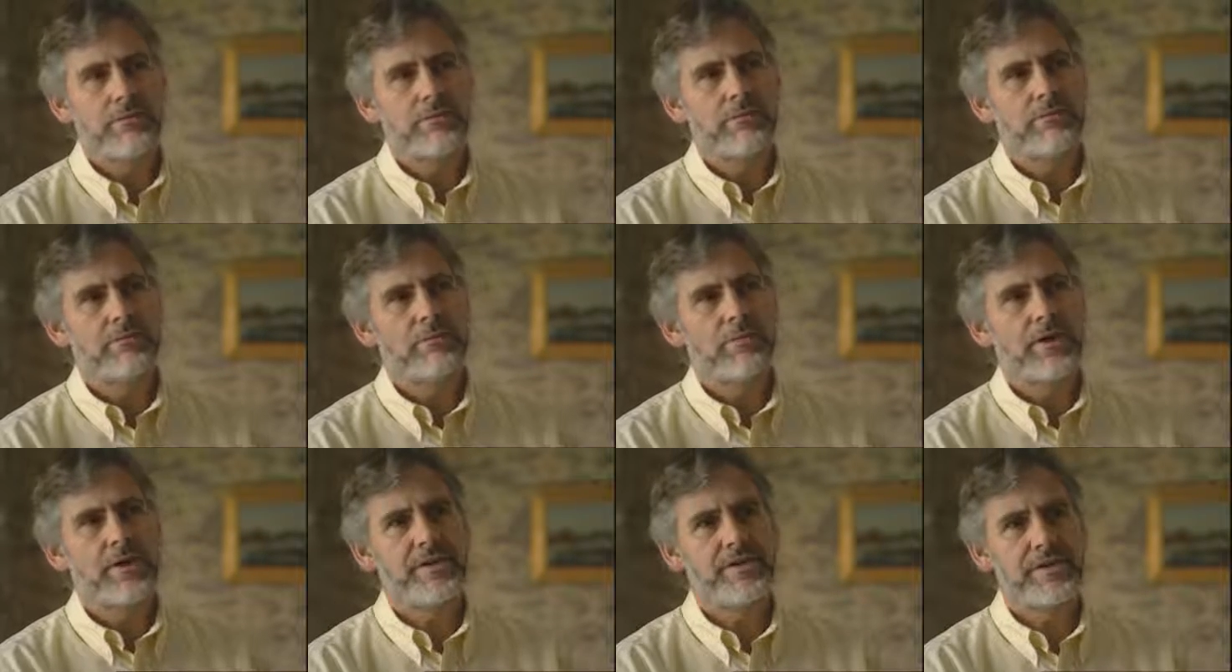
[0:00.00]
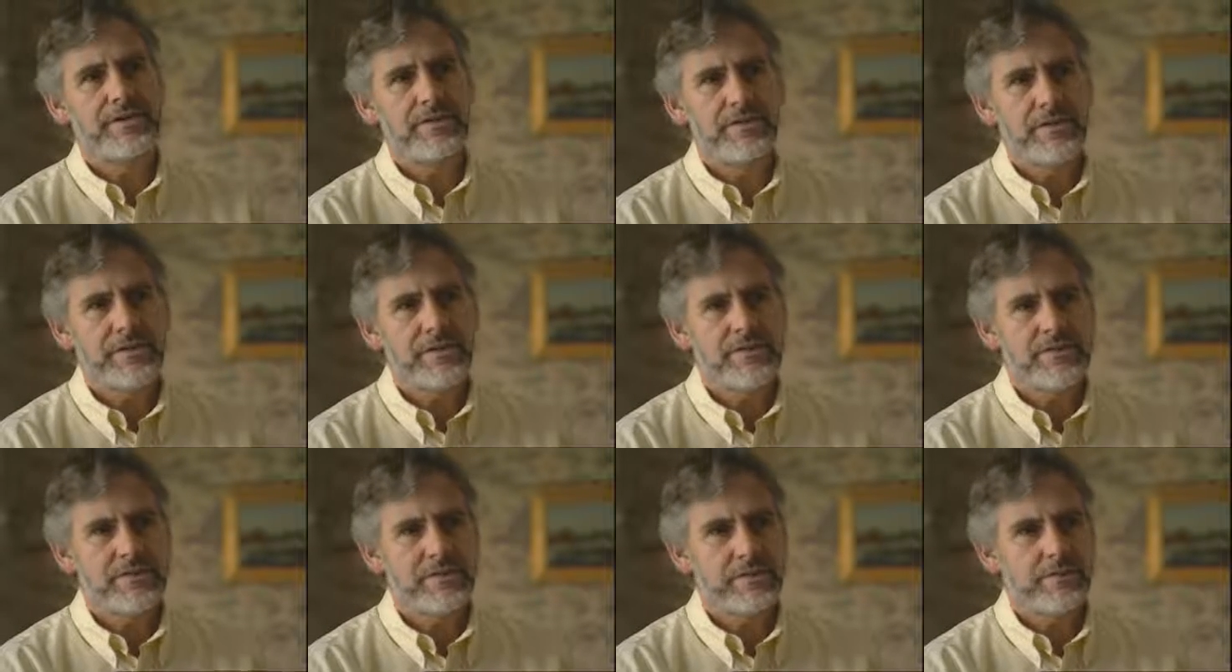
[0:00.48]
why didn't
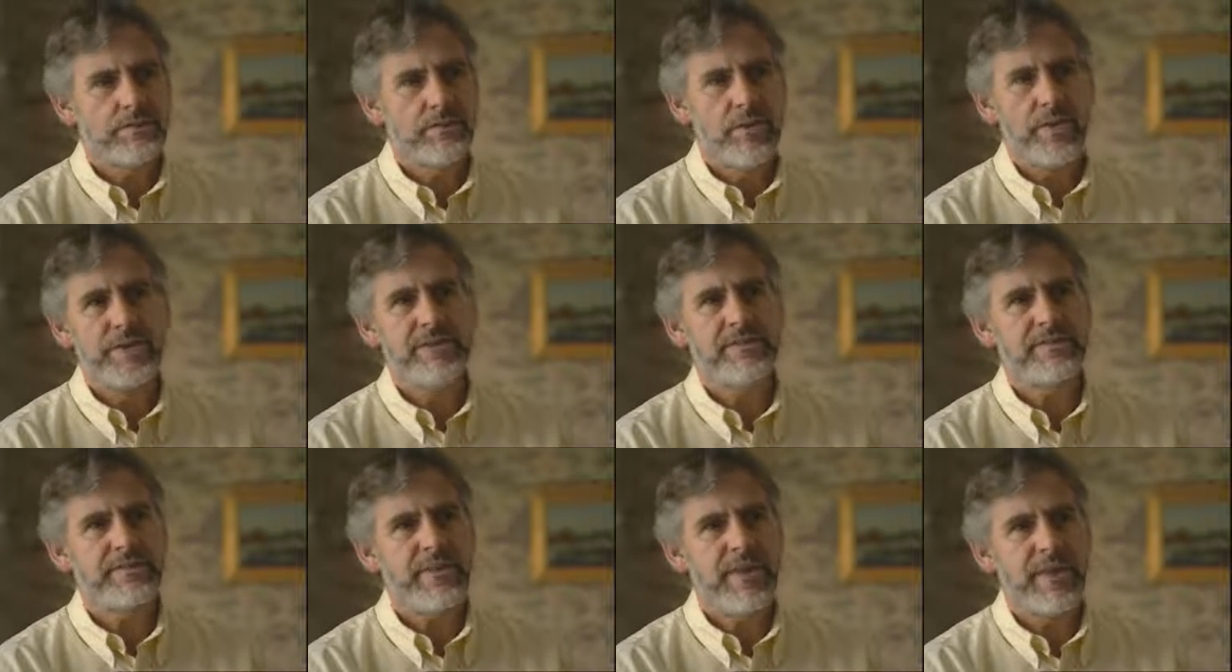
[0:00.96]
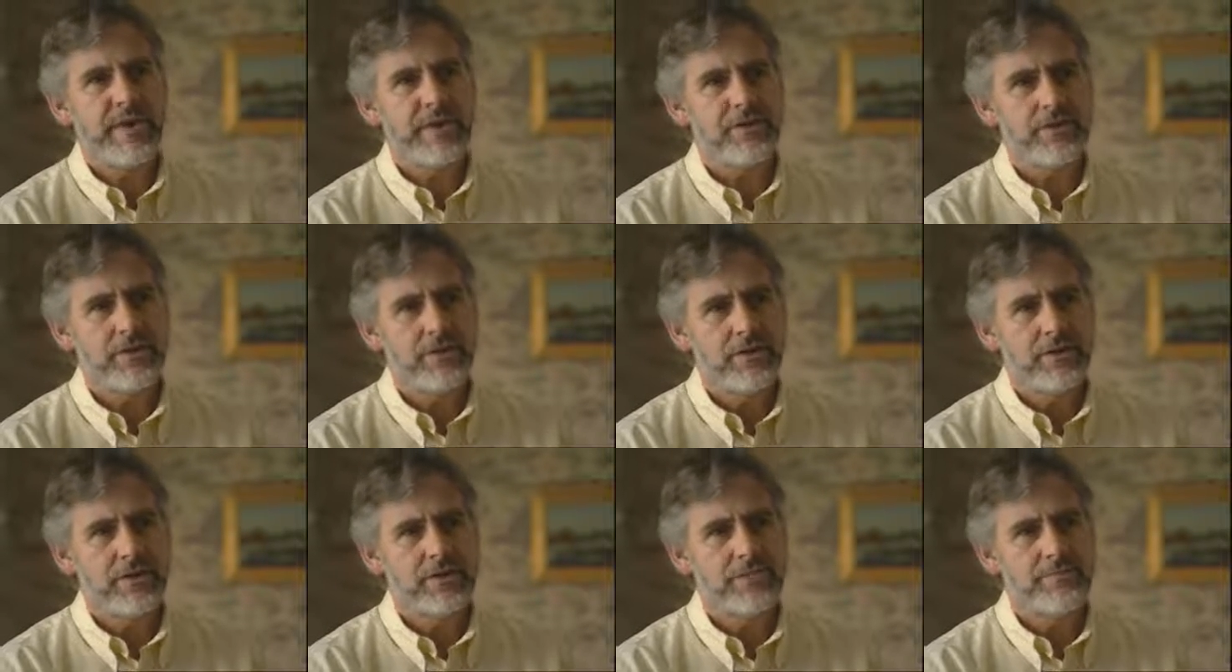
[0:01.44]
they
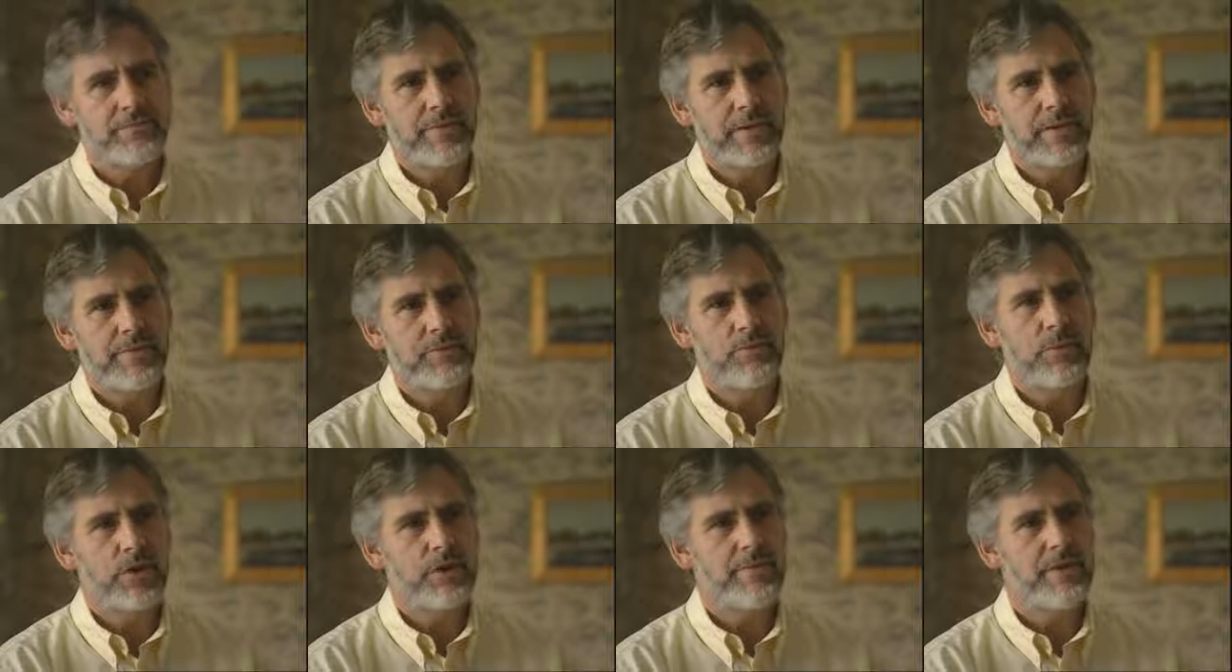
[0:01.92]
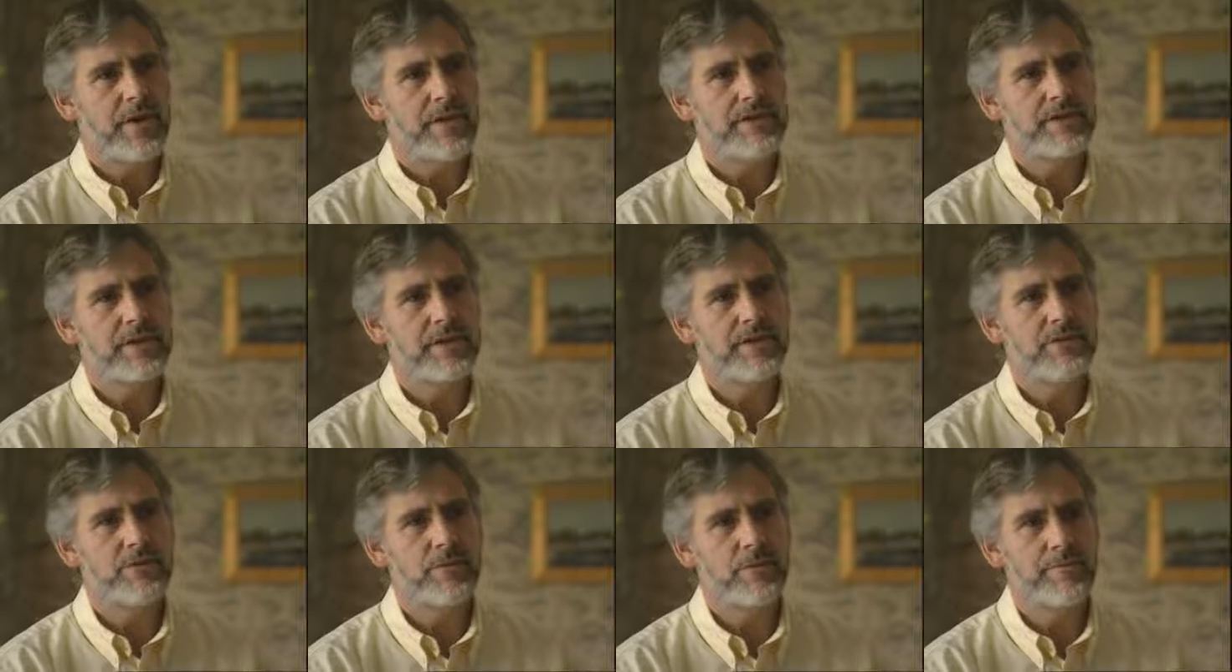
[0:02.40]
acknowledge me? What have I
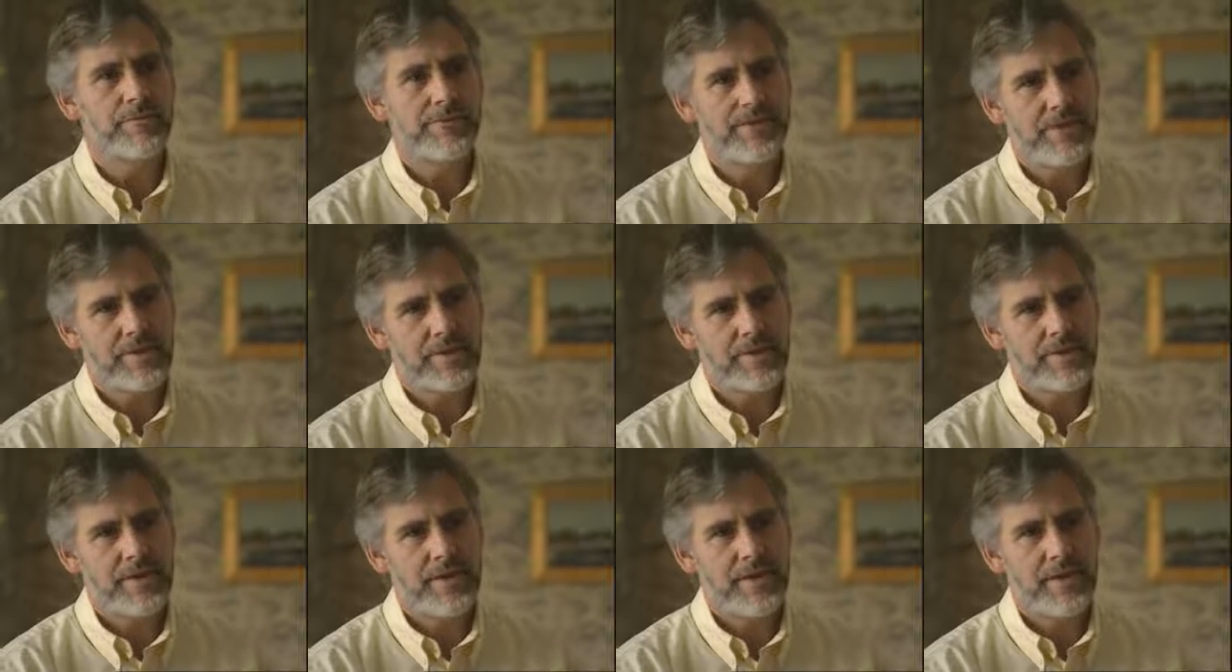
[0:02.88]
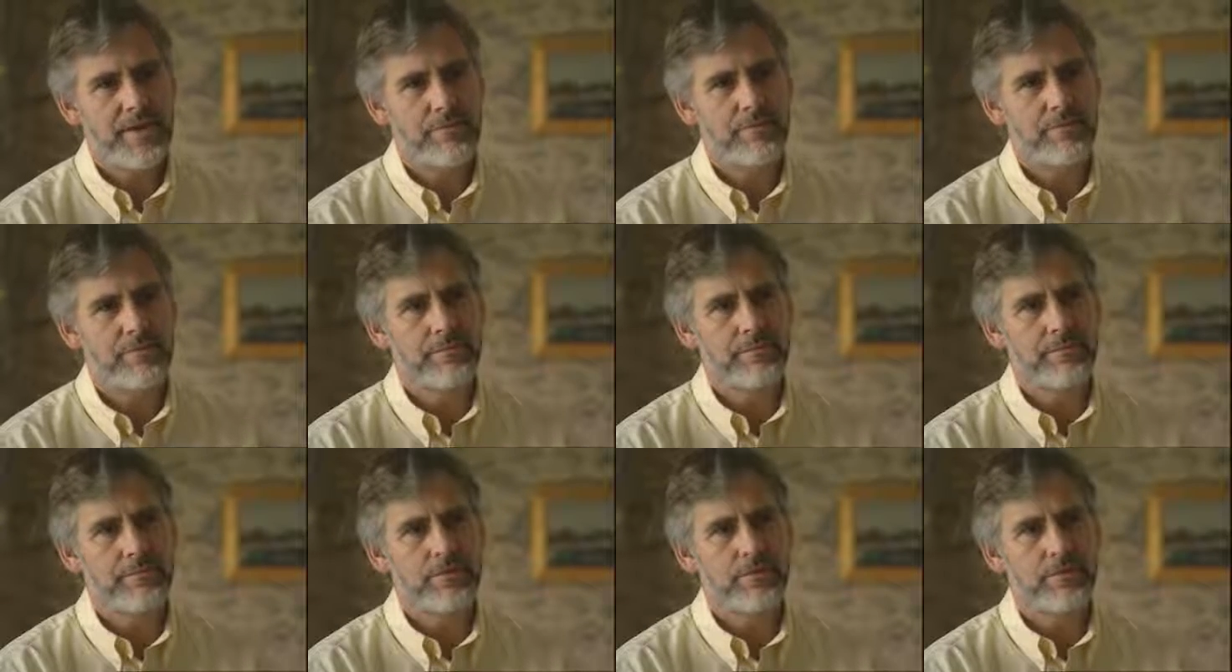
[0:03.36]
done to upset them?